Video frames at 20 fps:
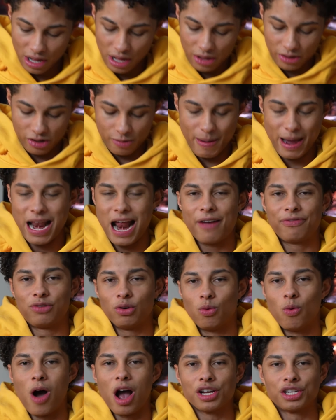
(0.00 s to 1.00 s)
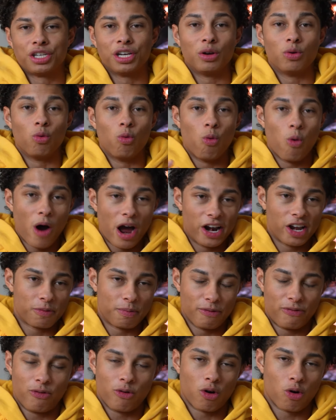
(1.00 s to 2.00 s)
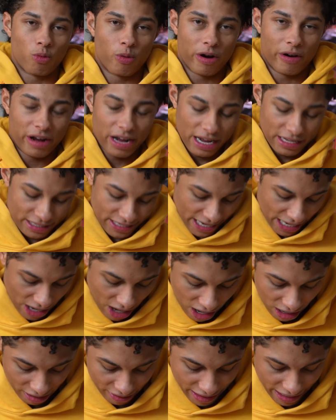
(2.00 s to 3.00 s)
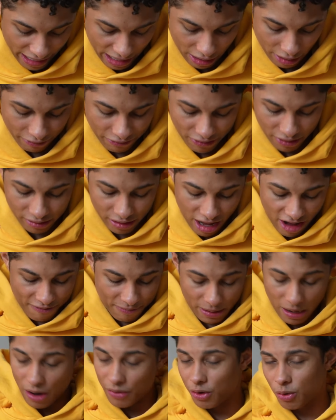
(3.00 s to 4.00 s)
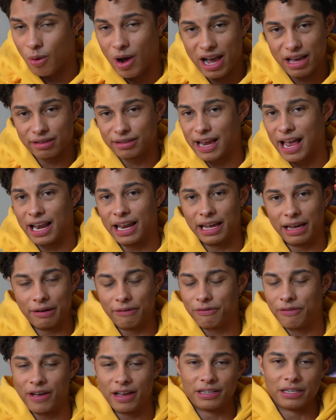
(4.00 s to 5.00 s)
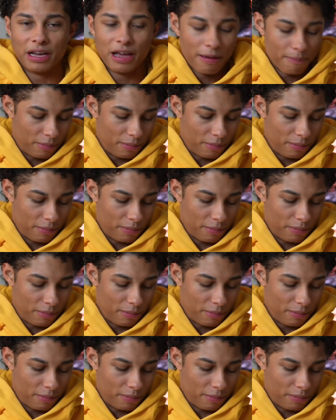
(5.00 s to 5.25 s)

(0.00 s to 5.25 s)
So you might have to wash it once before wearing it to get all of that yellow fuzz off, but otherwise styling and fit,